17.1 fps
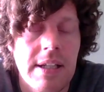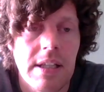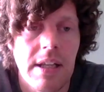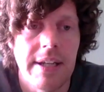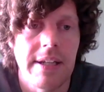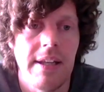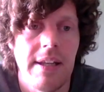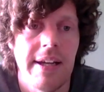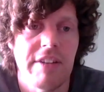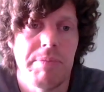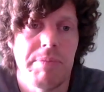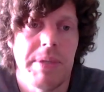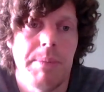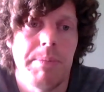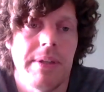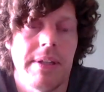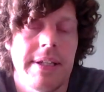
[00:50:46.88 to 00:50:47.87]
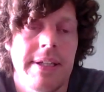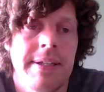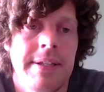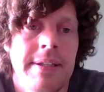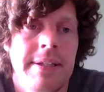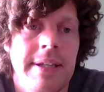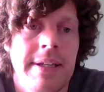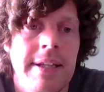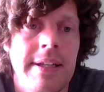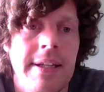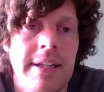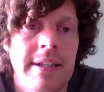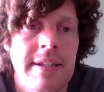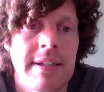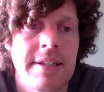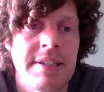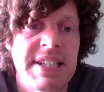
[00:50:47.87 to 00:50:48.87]
like a lot of people in
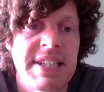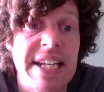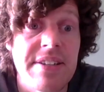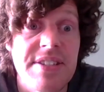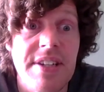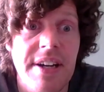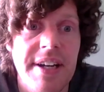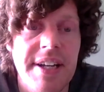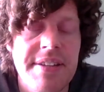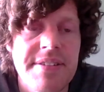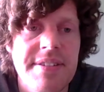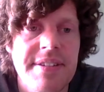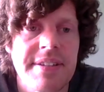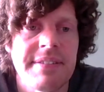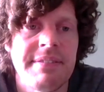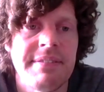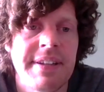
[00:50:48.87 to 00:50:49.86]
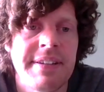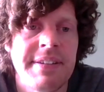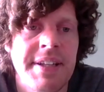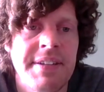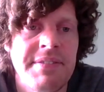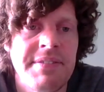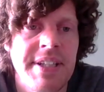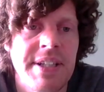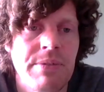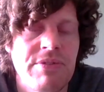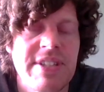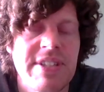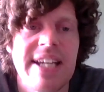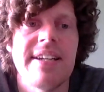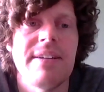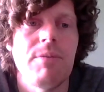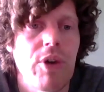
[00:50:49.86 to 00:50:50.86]
in, in data science and, and you
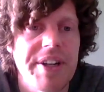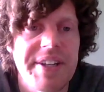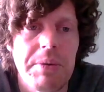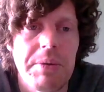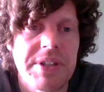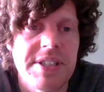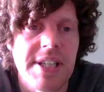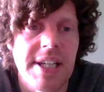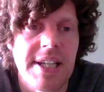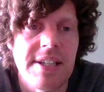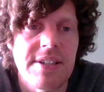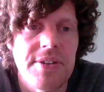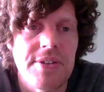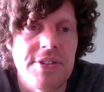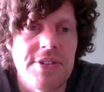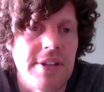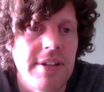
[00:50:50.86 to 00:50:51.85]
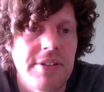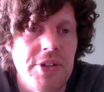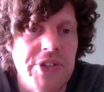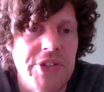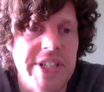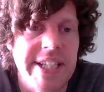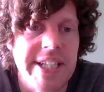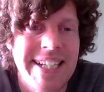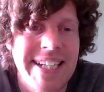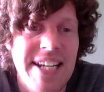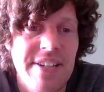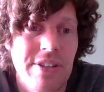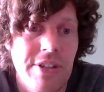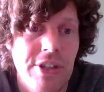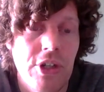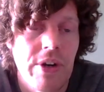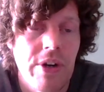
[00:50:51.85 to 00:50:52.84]
know working with data, there's there's an
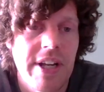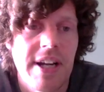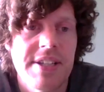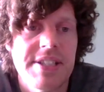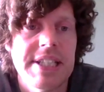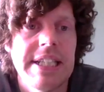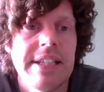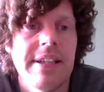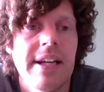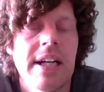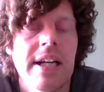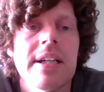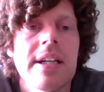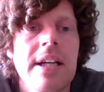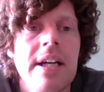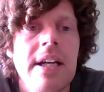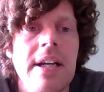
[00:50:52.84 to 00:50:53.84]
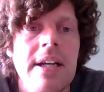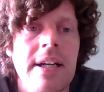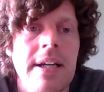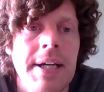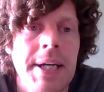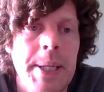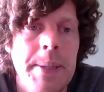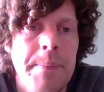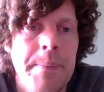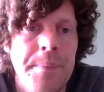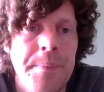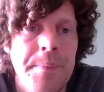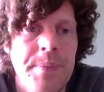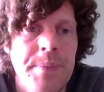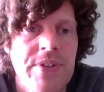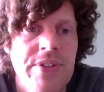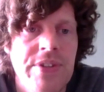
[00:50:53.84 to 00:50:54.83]
innate curiosity there, um,
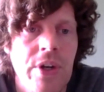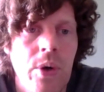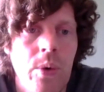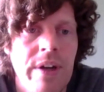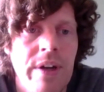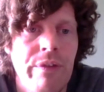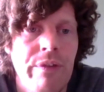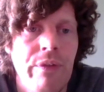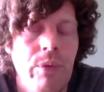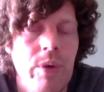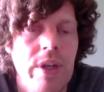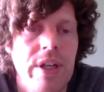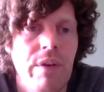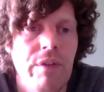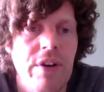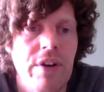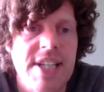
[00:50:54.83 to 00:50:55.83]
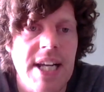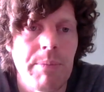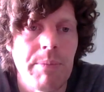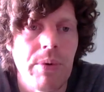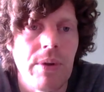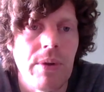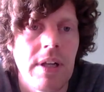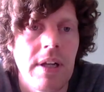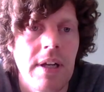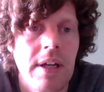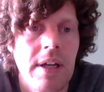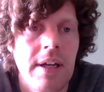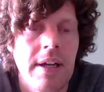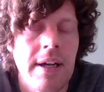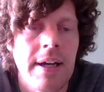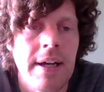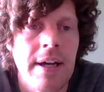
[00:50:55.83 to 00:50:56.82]
so if, you know, for example,
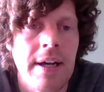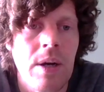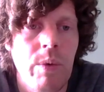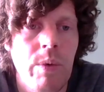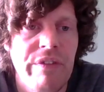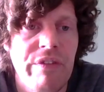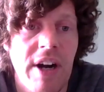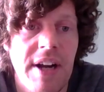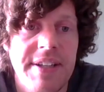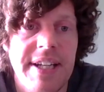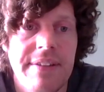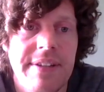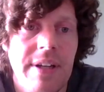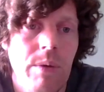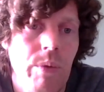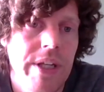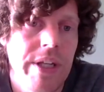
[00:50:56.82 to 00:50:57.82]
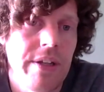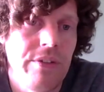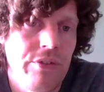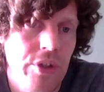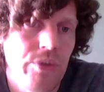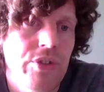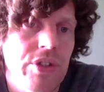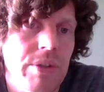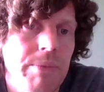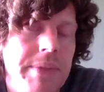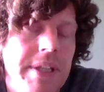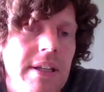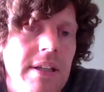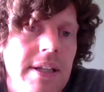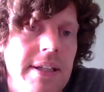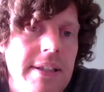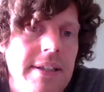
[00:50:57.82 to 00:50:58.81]
uh, we find out that we can do
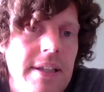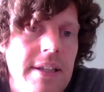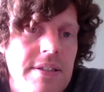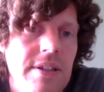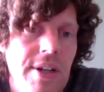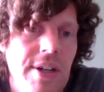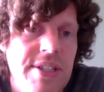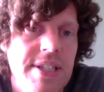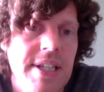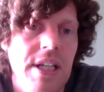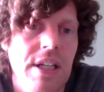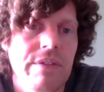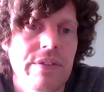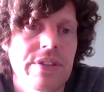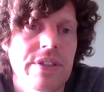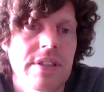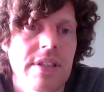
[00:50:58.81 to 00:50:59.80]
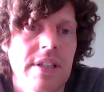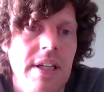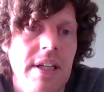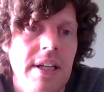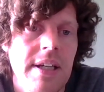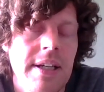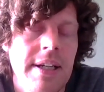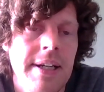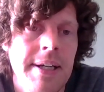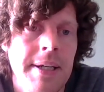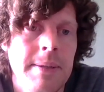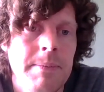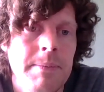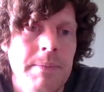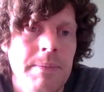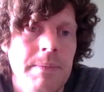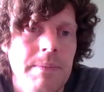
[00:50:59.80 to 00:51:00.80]
something like this ourselves,
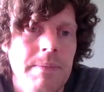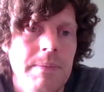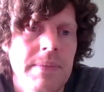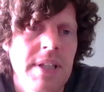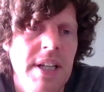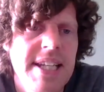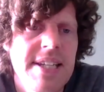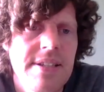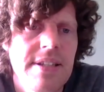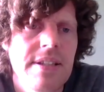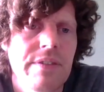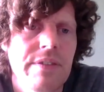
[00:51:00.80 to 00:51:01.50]
um, not easy to